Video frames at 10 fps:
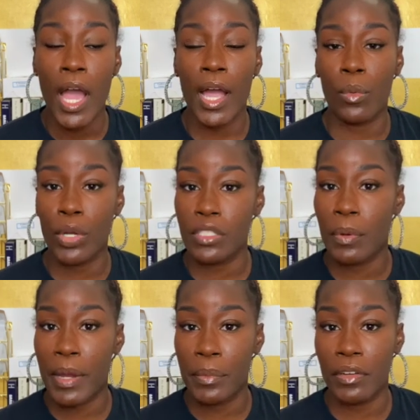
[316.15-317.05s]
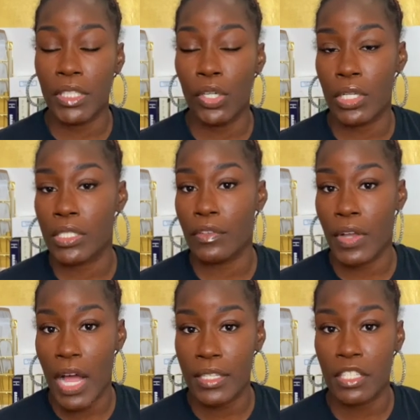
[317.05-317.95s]
I worked primarily on self
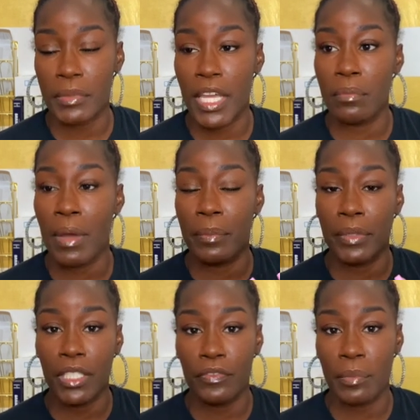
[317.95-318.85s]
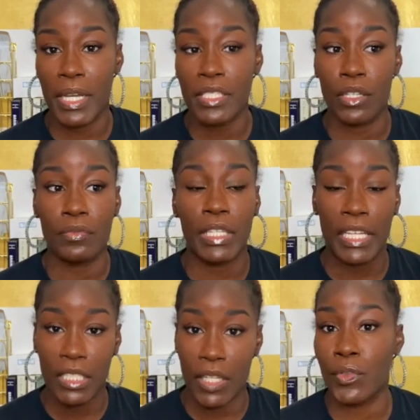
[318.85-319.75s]
concept and my belief in myself,
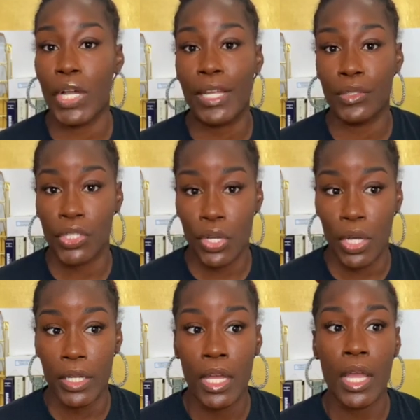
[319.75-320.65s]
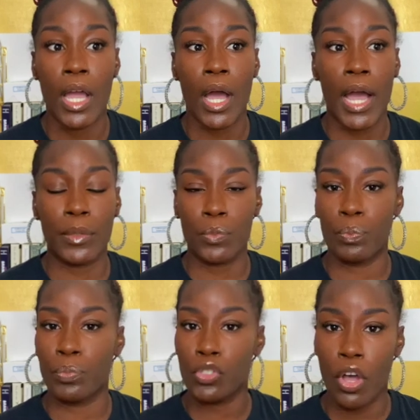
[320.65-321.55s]
like Neville Goddard taught. I
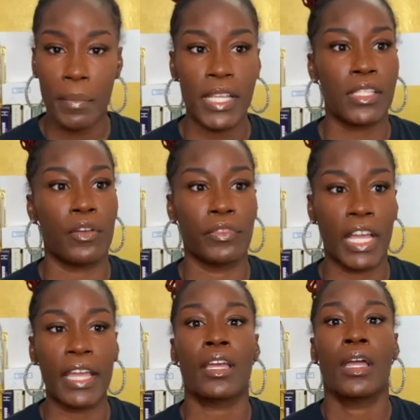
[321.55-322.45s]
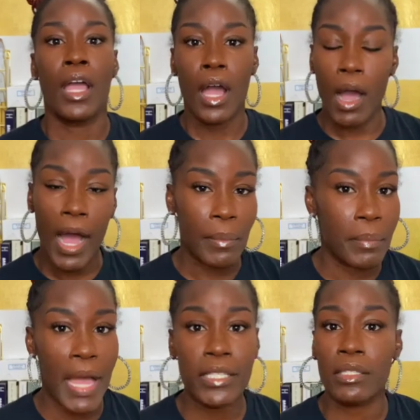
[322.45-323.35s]
taught myself, like, I'm a
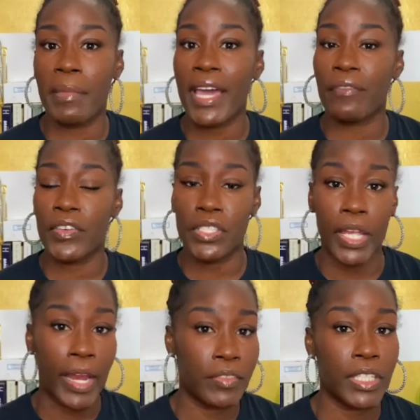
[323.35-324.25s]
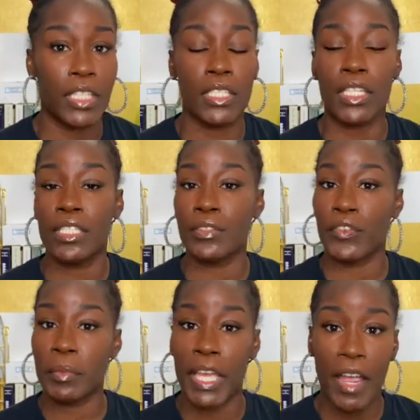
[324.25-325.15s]
master manifester. Everything is easy
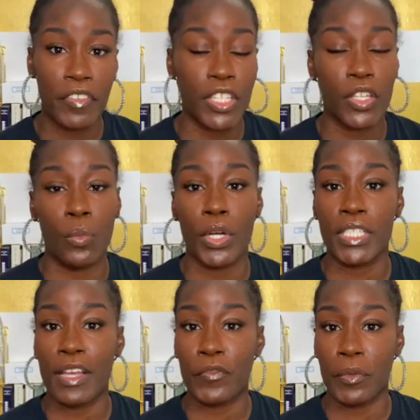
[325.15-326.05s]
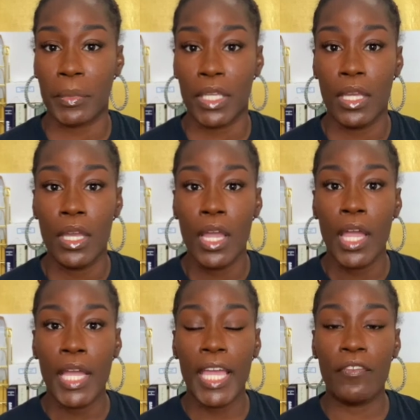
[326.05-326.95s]
for me, everything works out for me.
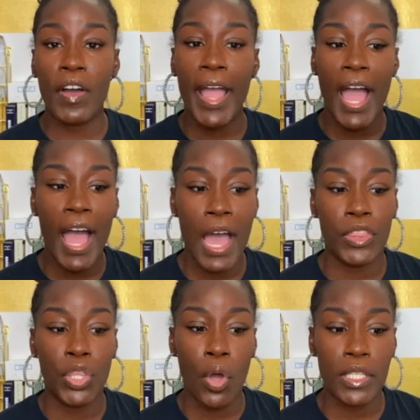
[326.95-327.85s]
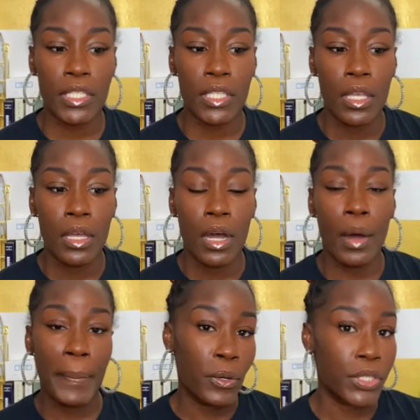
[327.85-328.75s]
If I had thoughts,
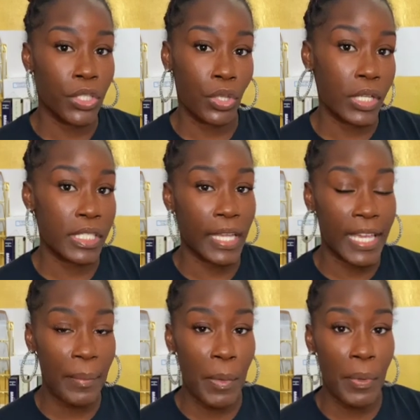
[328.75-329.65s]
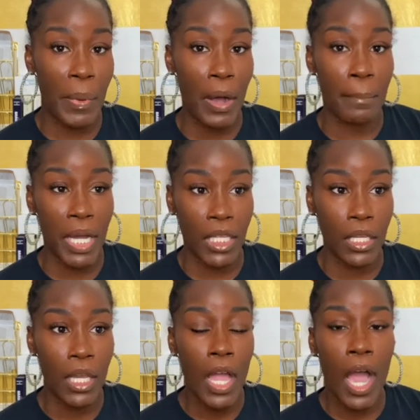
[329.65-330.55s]
opposing thoughts that came up about
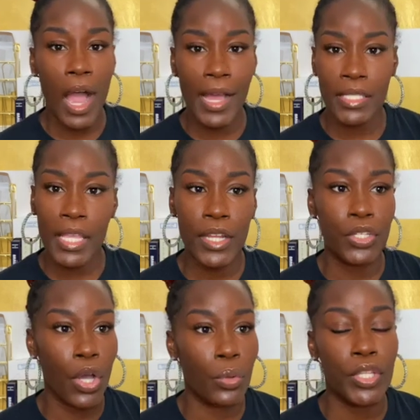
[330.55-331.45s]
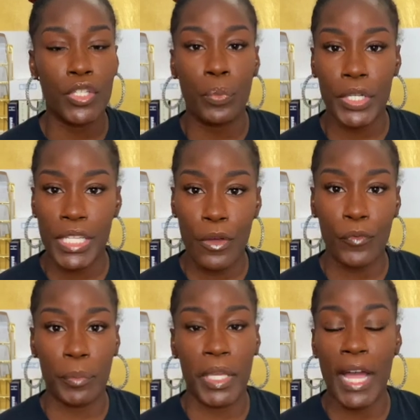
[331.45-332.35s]
money, I said, no, this works out
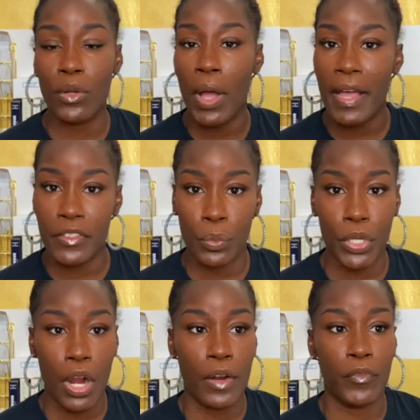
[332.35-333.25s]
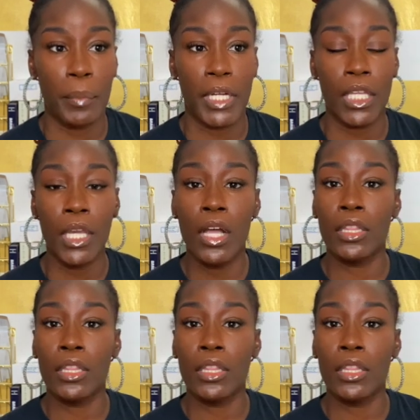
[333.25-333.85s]
for me. I don't have to work hard for money.